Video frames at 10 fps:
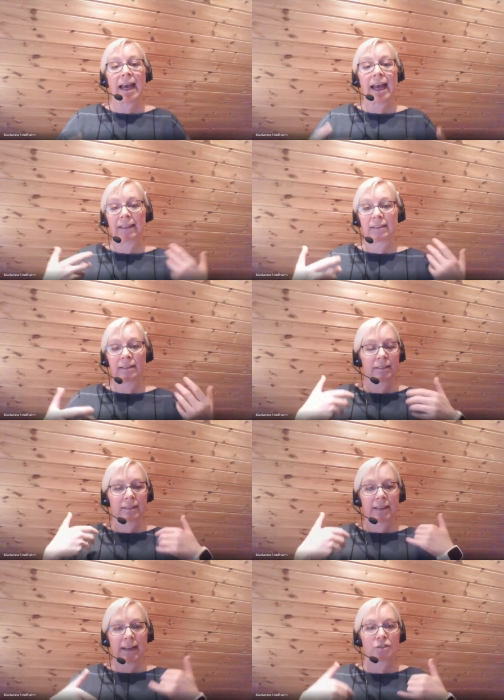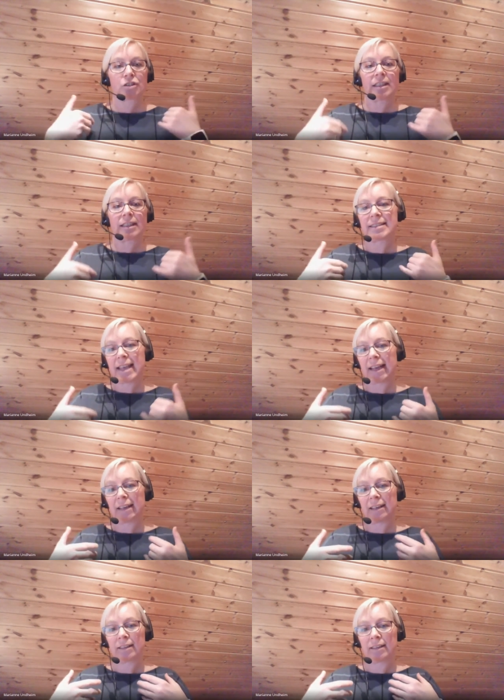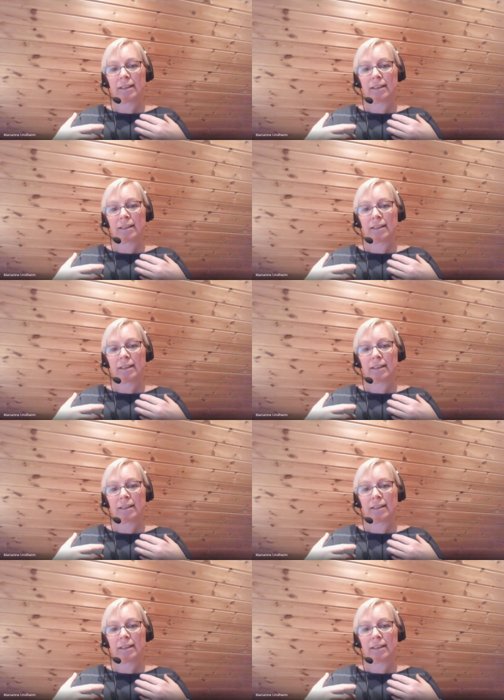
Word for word: add actually tell